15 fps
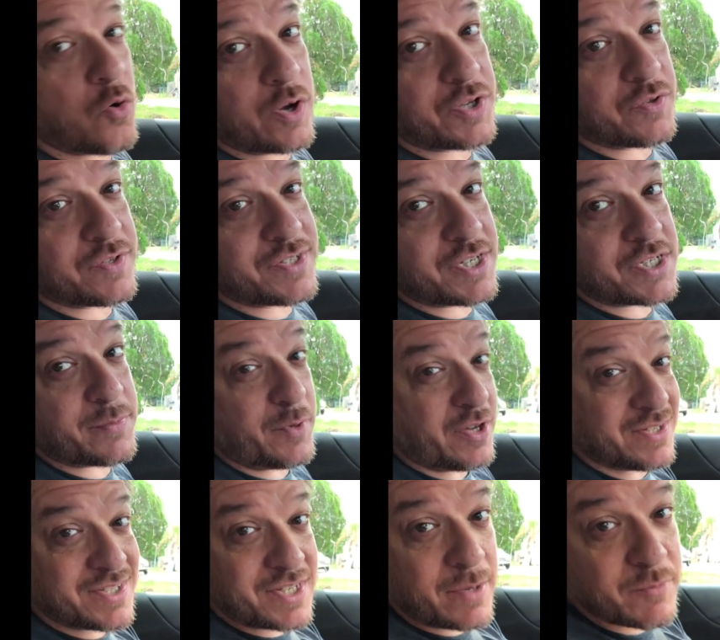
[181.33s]
into the system, you can
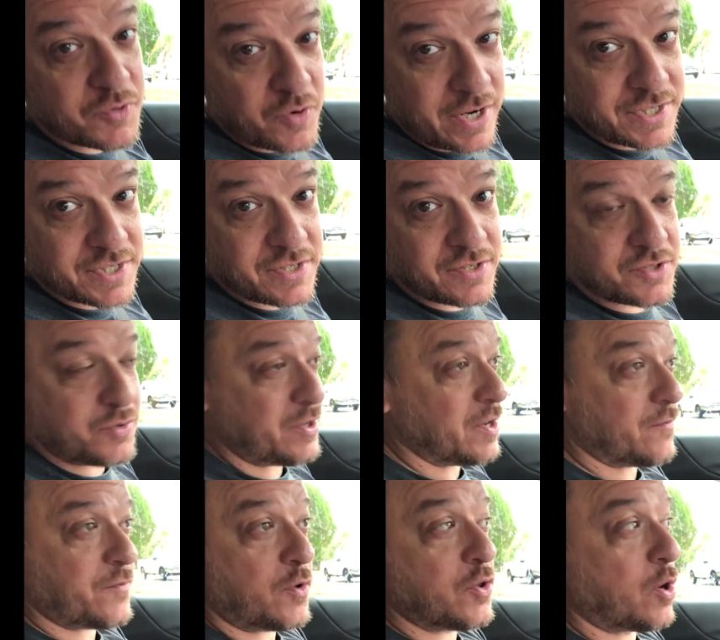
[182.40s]
skip trace it, so you can get a
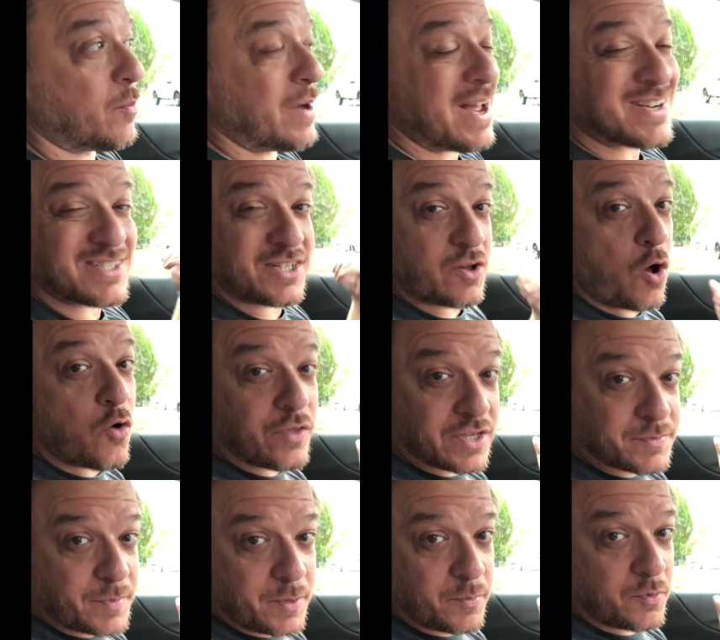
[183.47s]
phone number and actually call these
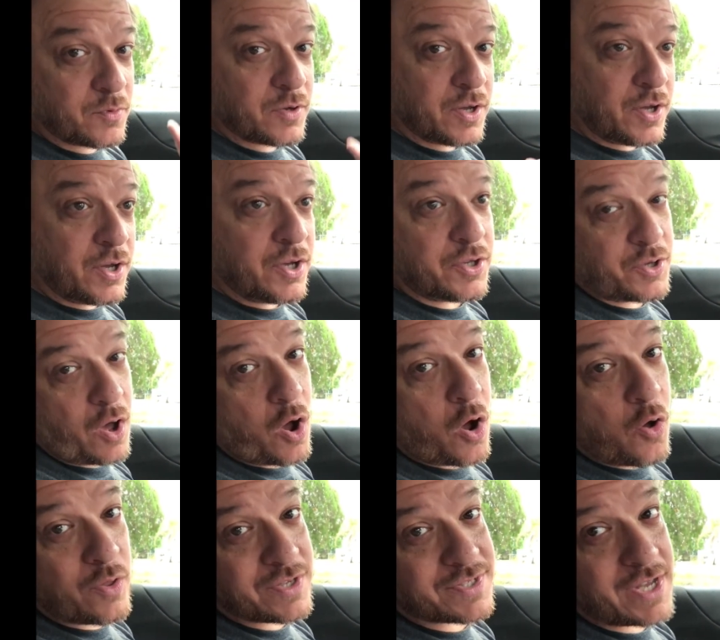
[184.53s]
people,
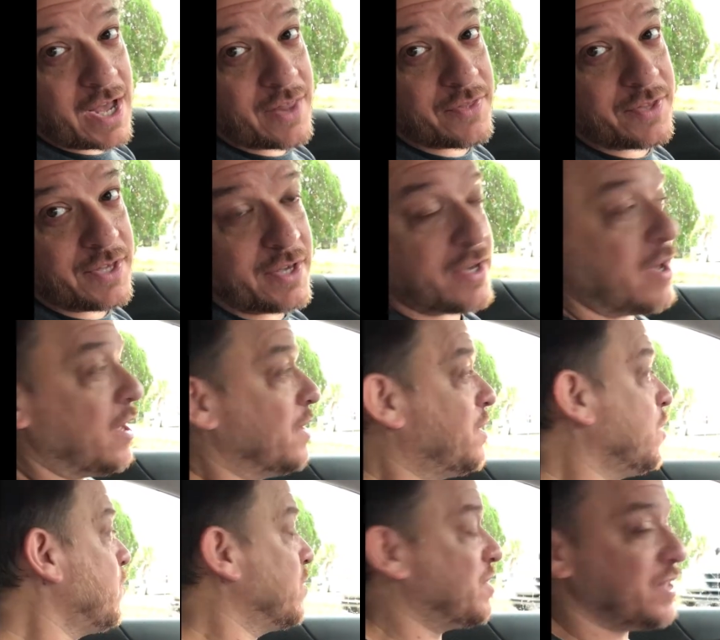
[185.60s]
all inside the
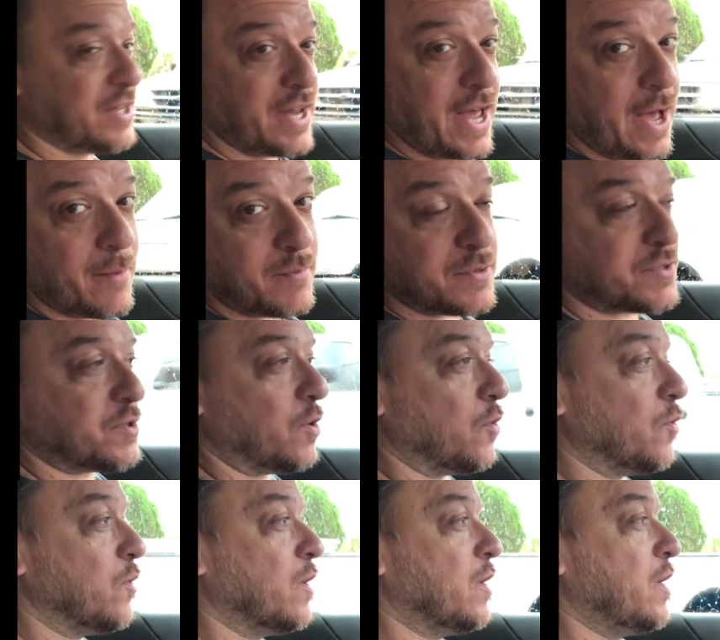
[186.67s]
Deal Machine app.
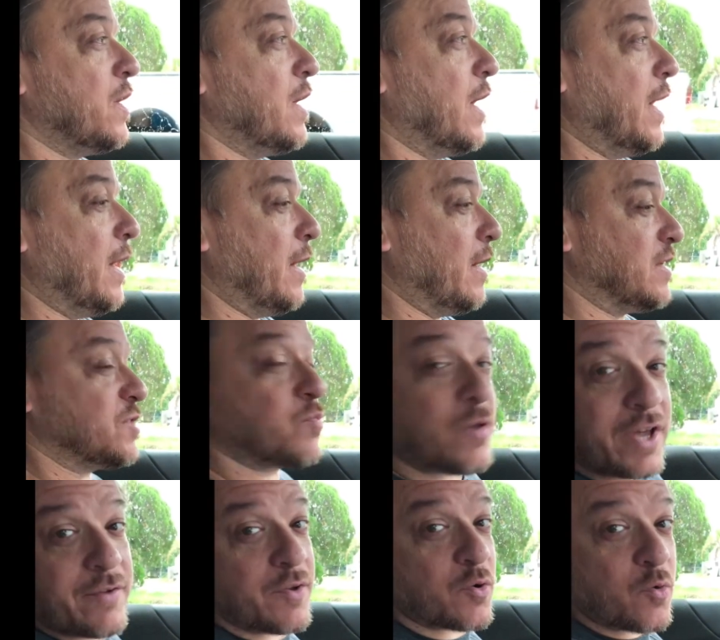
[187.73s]
So I just want to
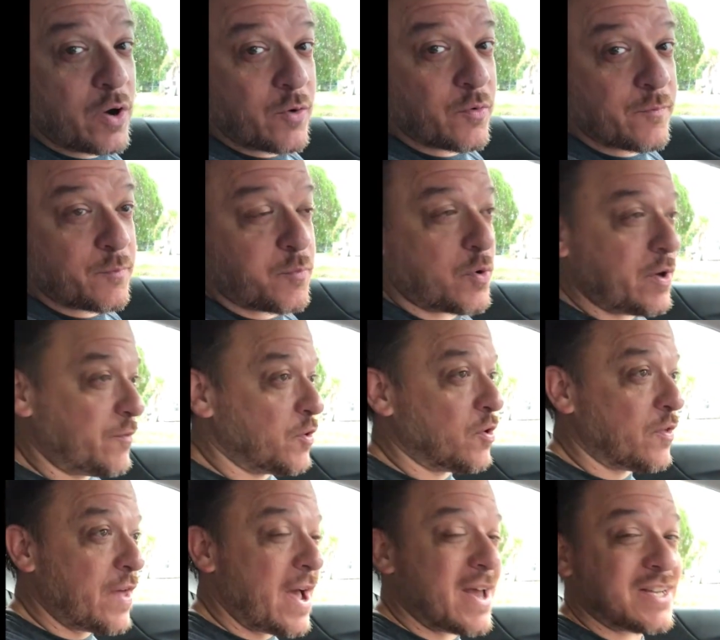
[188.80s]
give you a quick preview
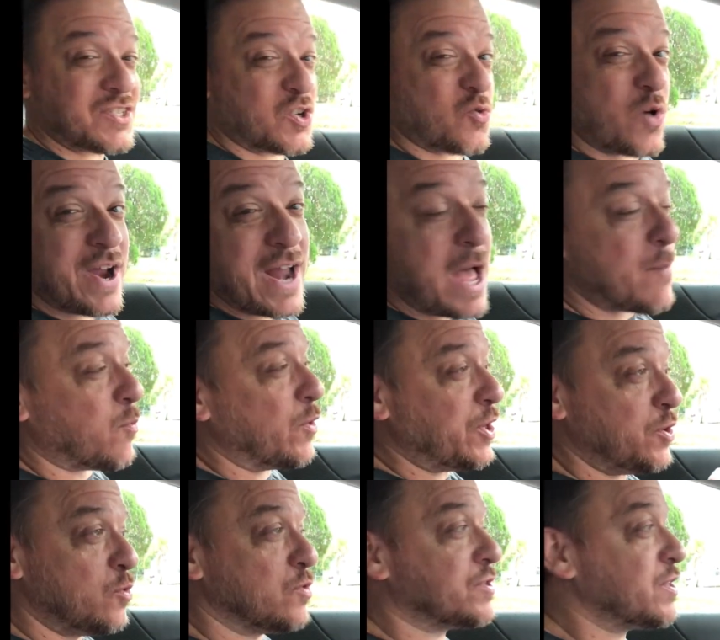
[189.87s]
of that. It's a great app. We
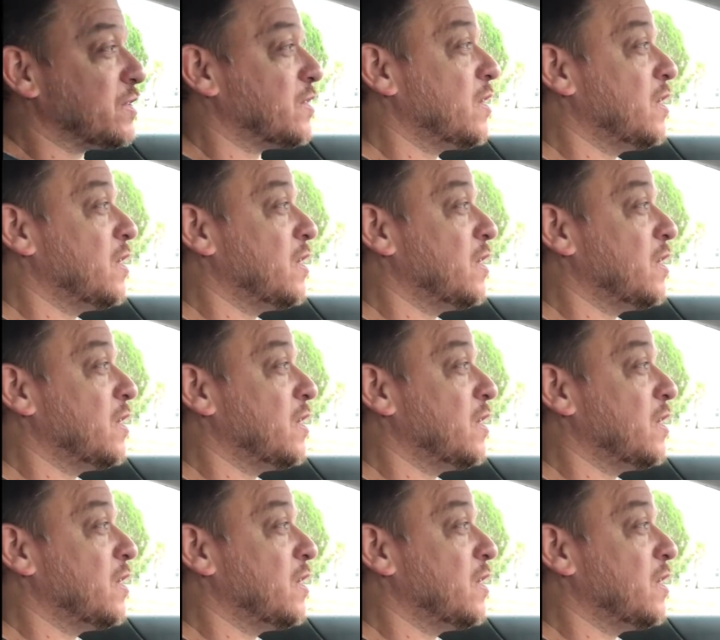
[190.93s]
use it.